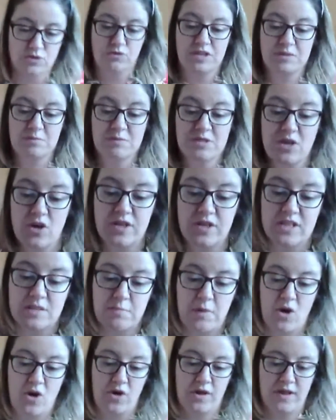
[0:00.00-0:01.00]
Christmas I
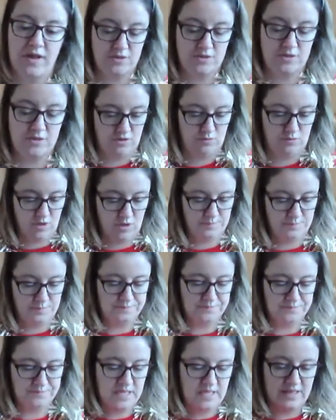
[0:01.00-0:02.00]
Spy, that's another one.
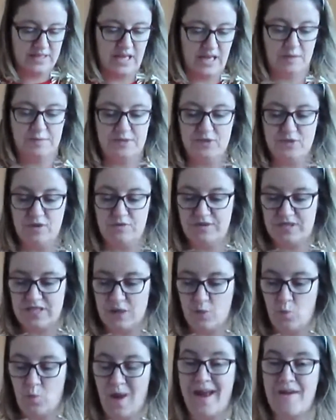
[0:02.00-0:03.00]
That can be done,
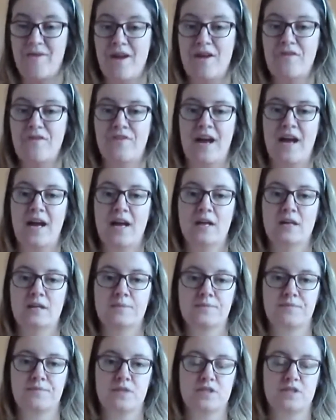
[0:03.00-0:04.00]
obviously, wherever.
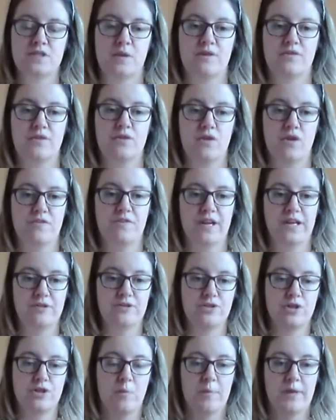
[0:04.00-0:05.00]
So if you're off out
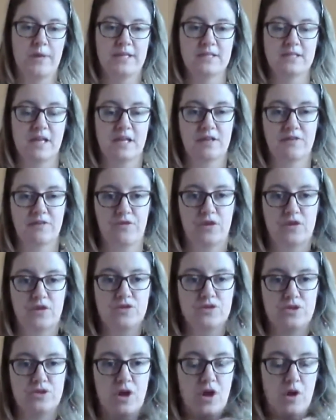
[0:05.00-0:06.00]
shopping to get the food
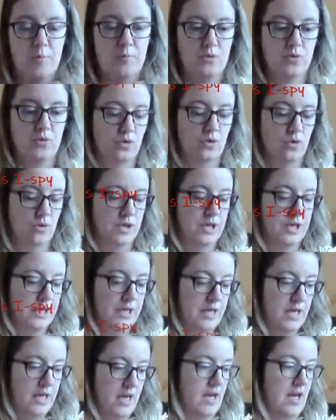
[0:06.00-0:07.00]
shop, or
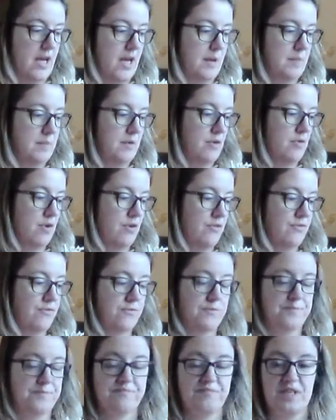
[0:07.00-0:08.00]
you're off
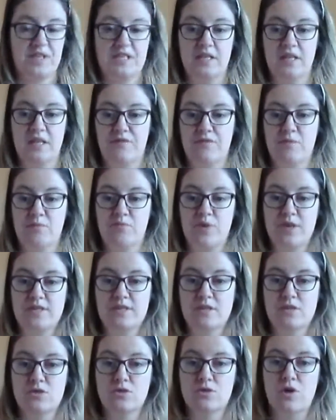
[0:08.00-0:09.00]
delivering
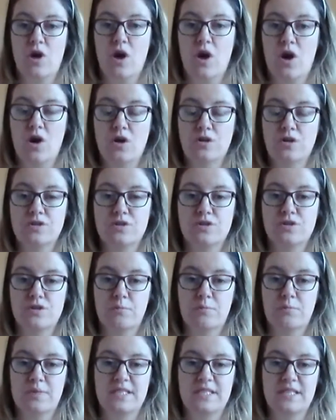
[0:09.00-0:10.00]
presents or cards to
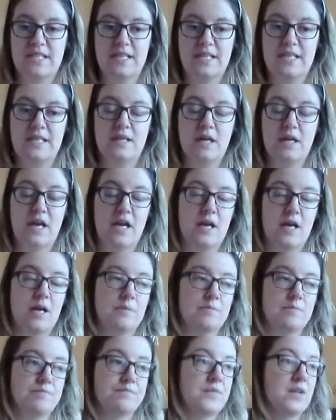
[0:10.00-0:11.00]
somebody,
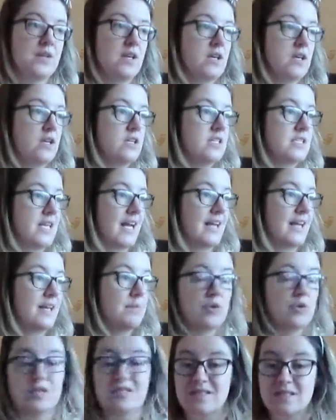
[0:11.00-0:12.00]
you're taking
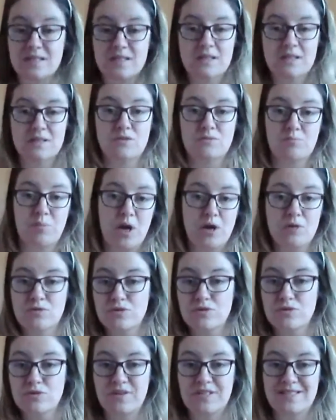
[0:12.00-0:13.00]
presents to the
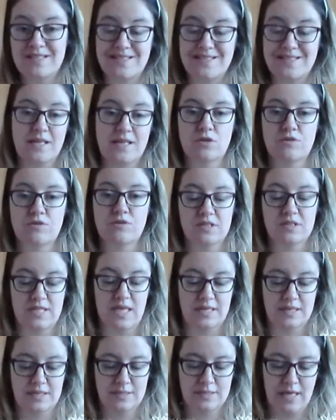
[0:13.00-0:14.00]
post office to send off to
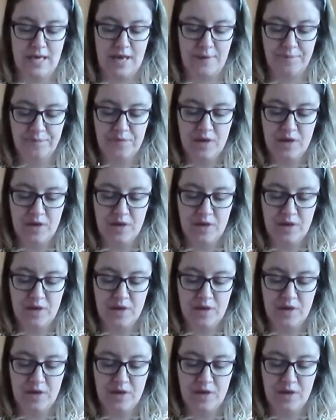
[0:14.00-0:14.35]
Santa.